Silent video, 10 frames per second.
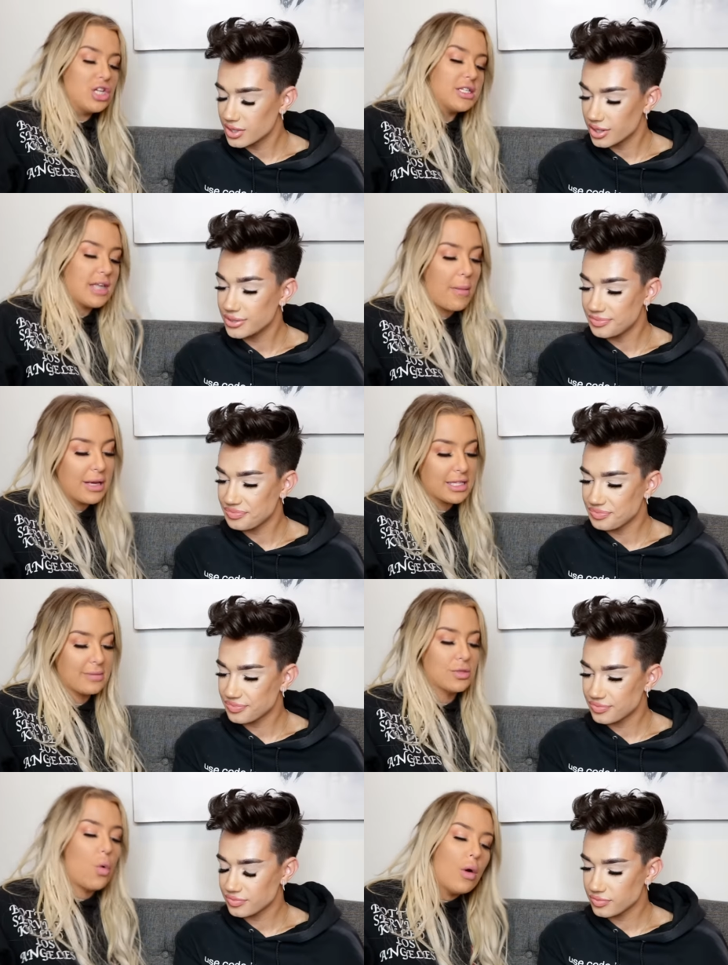Speaker 1: She said, I'm gonna get some
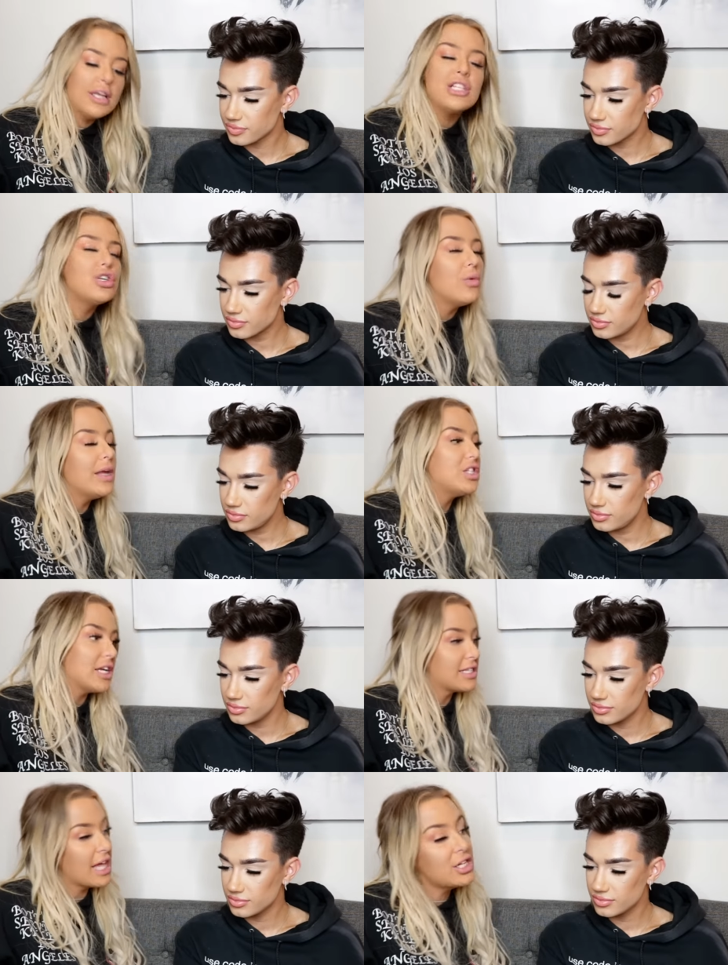22 inch
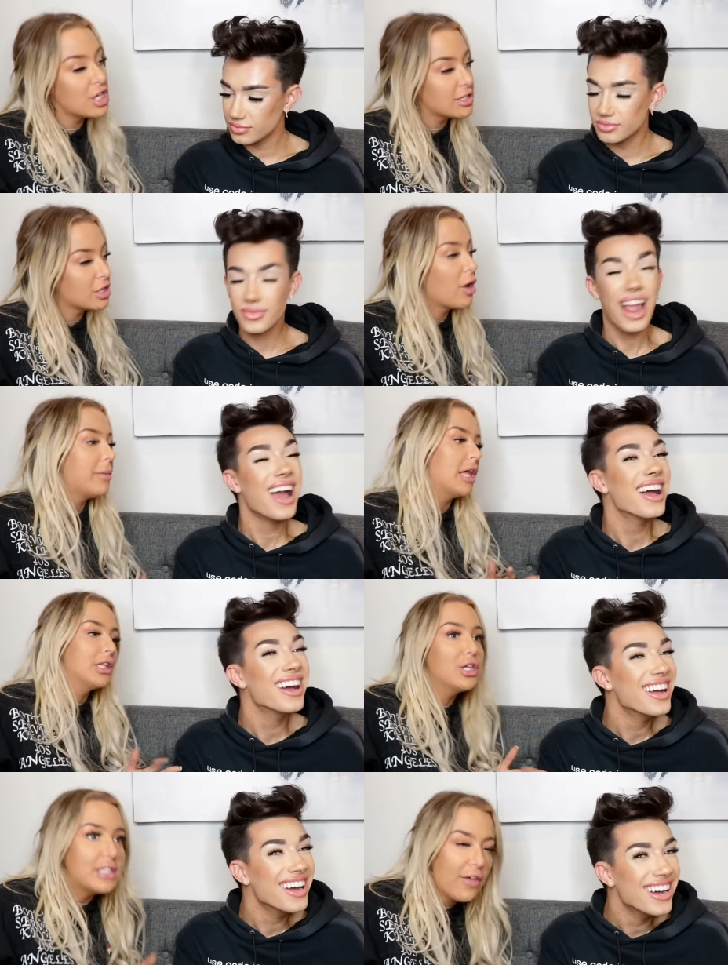extensions. They're gonna be a
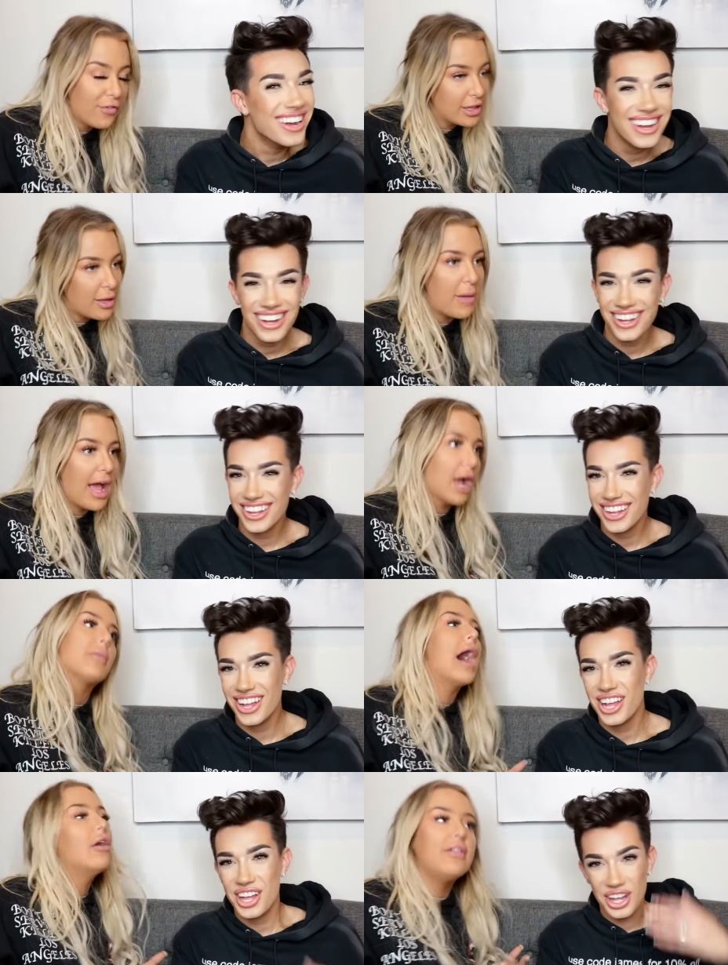little different than my hair, but
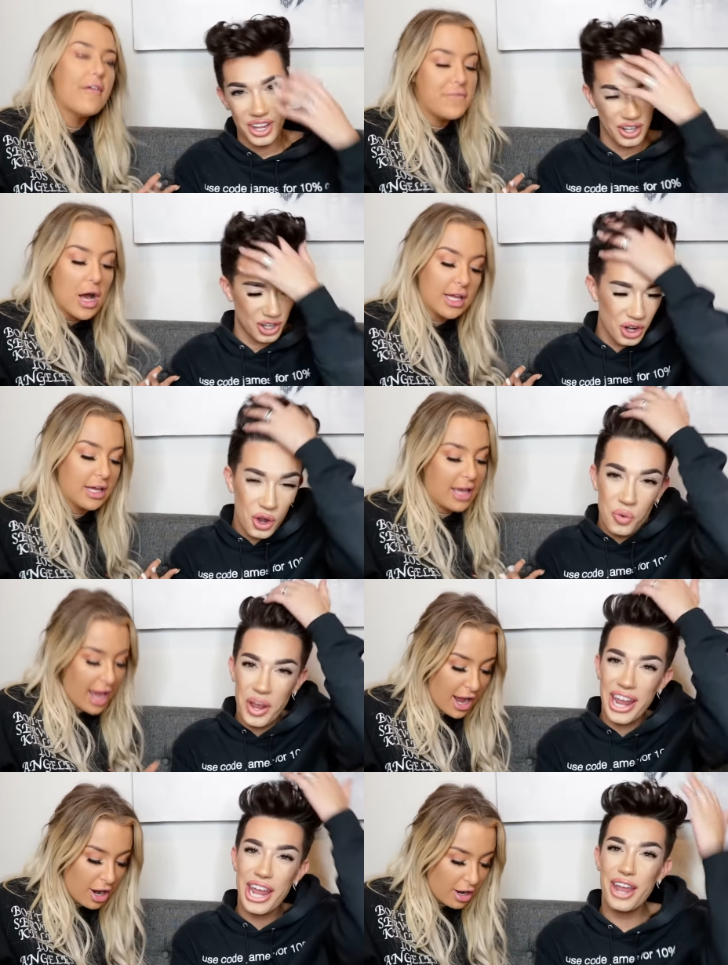I don't even fucking new
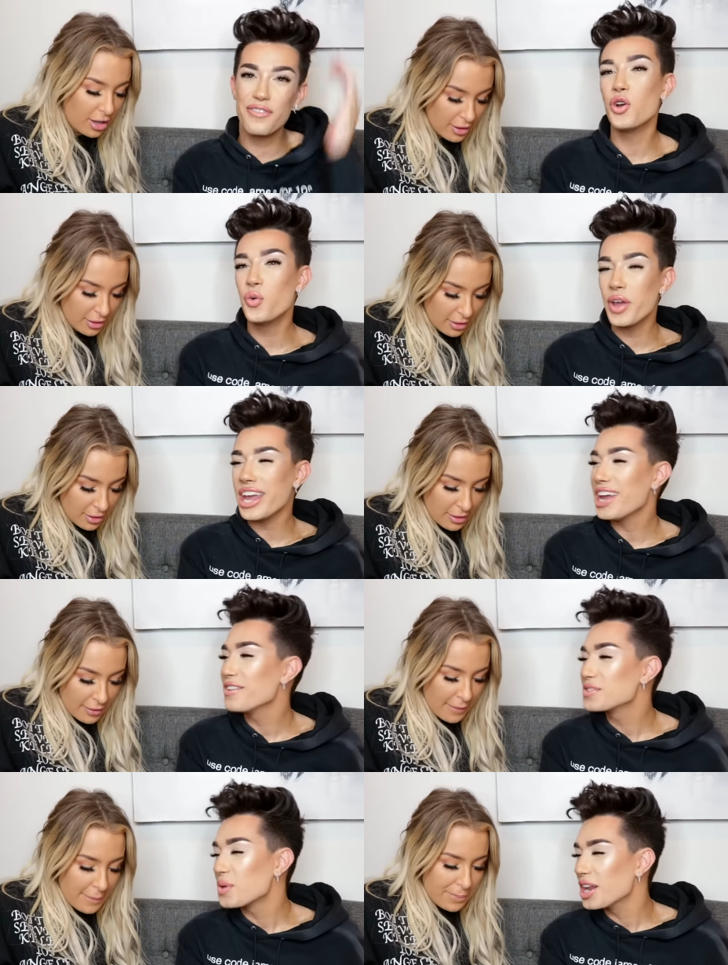care.
Speaker 2: we do we
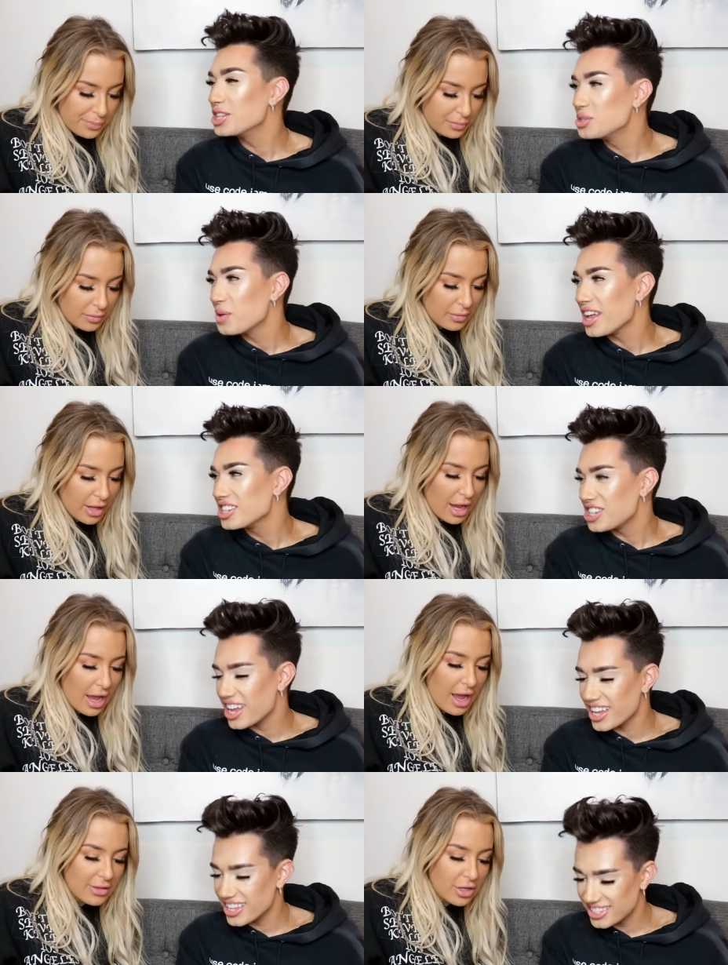22 inches.
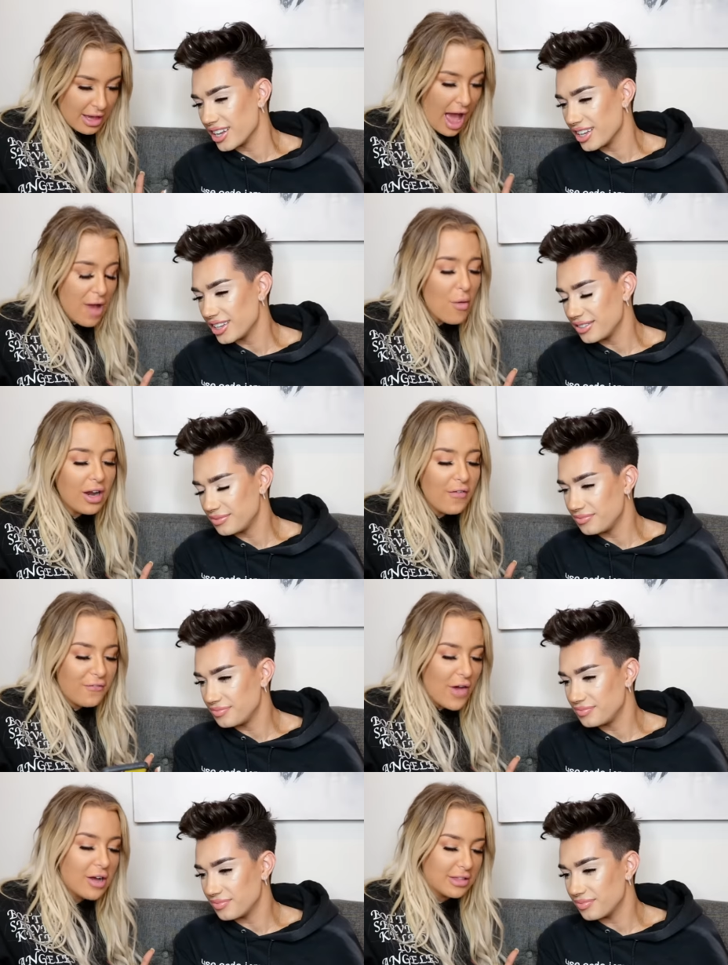And then
Speaker 1: like, I wanna
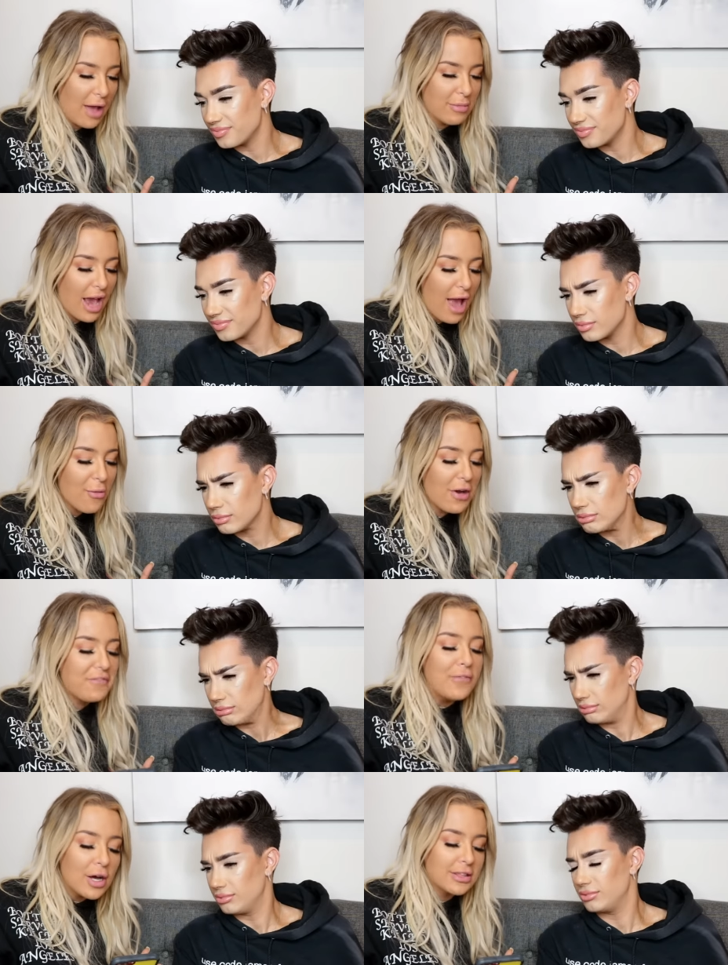fuck them. Like, I wanna
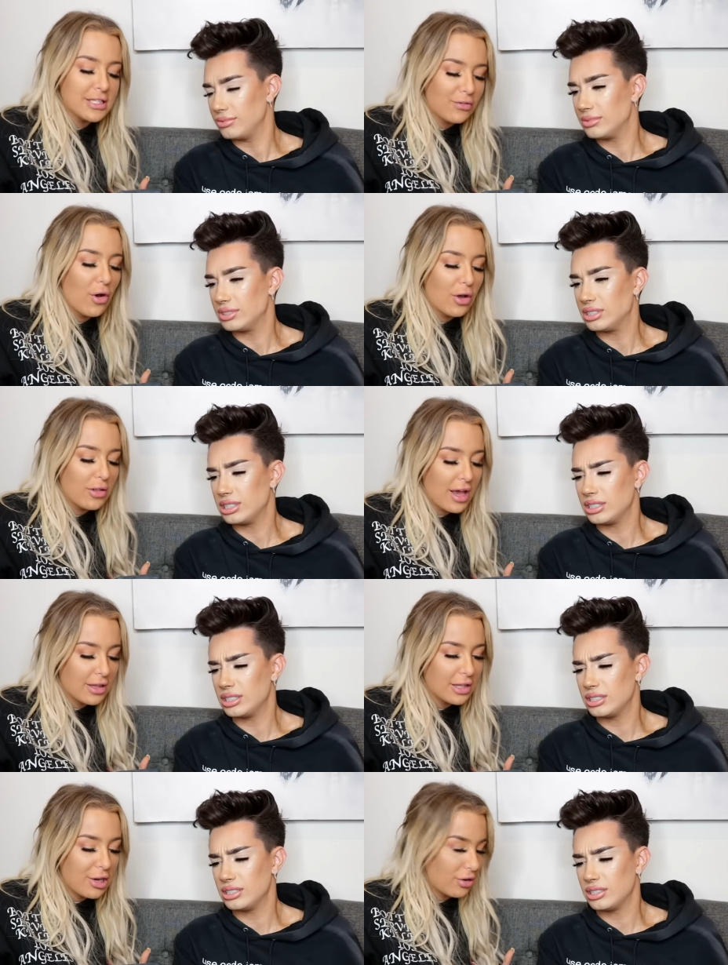fuck this photo. Like,
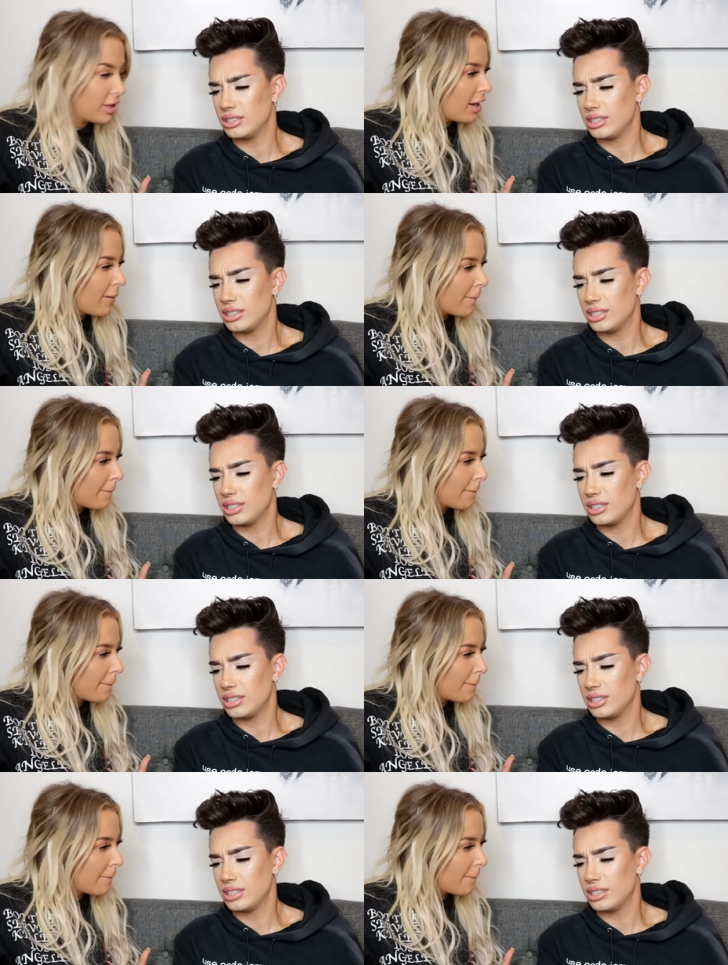literally.